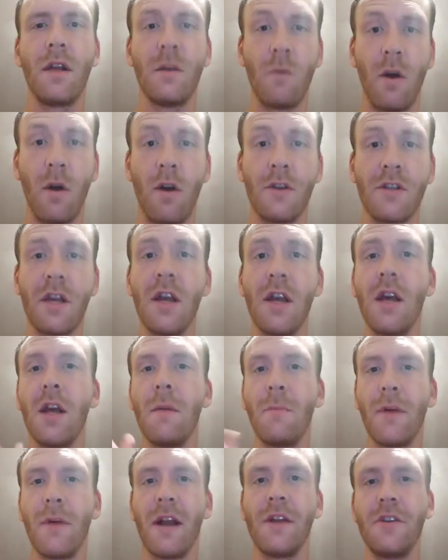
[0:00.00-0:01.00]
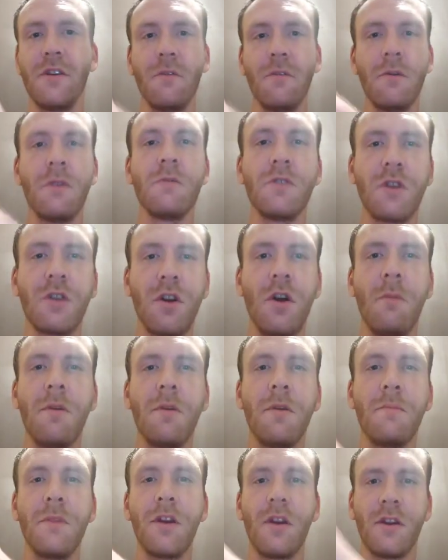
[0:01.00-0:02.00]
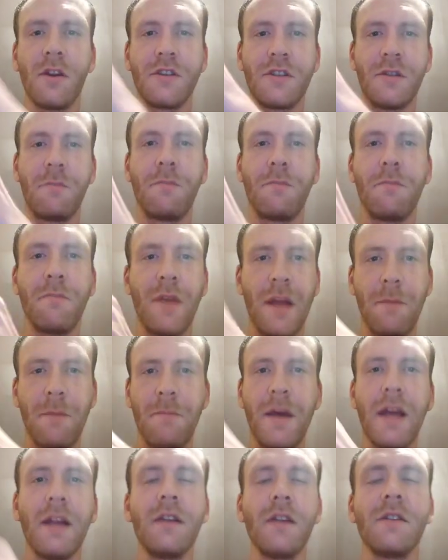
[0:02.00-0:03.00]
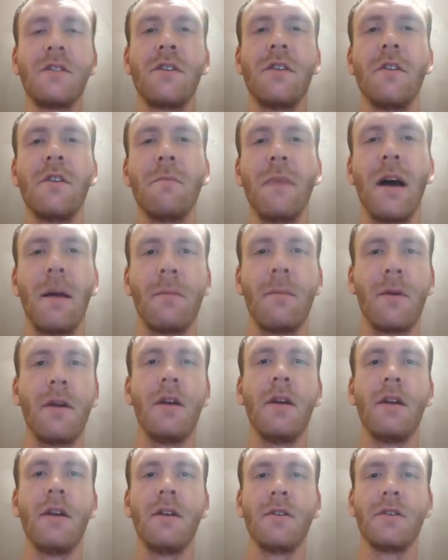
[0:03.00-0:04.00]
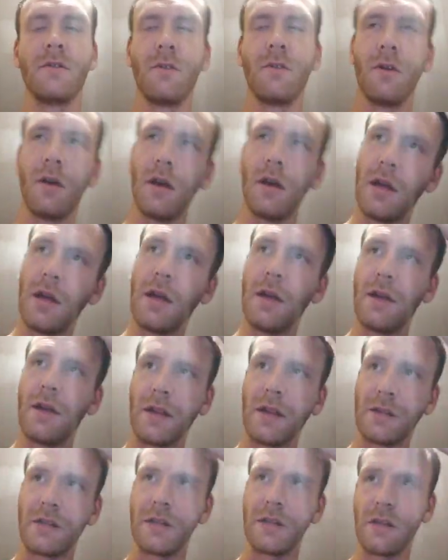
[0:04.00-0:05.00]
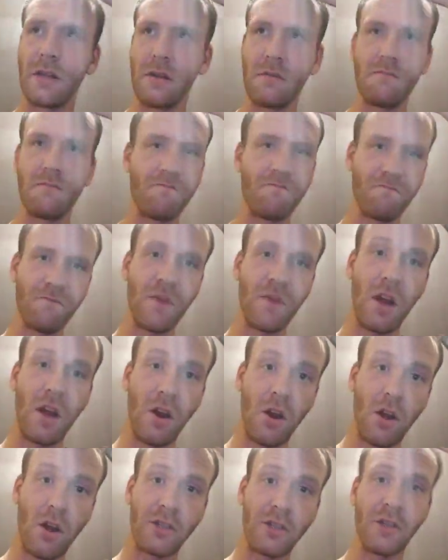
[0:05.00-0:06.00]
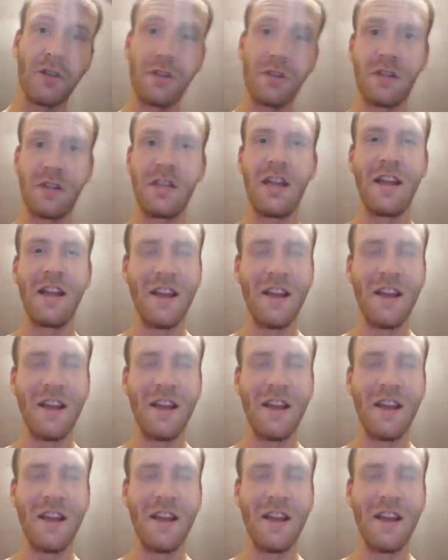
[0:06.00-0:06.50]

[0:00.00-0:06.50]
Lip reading: he was, but I knew he was coming because it pinged us on the map. So that's a lot to